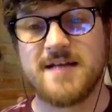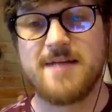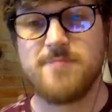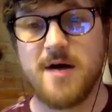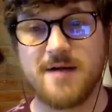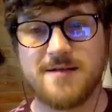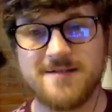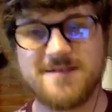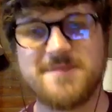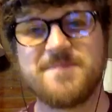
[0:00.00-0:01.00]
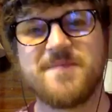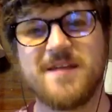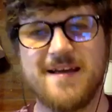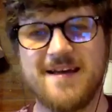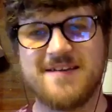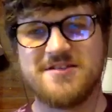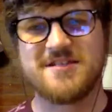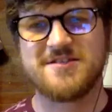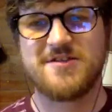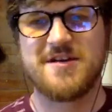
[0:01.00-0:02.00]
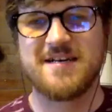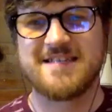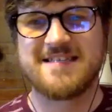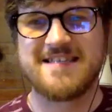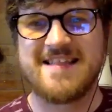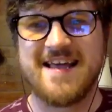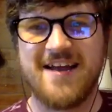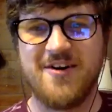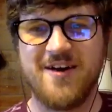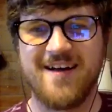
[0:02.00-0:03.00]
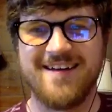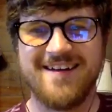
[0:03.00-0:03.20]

sandboxes, just as long as it's in that era.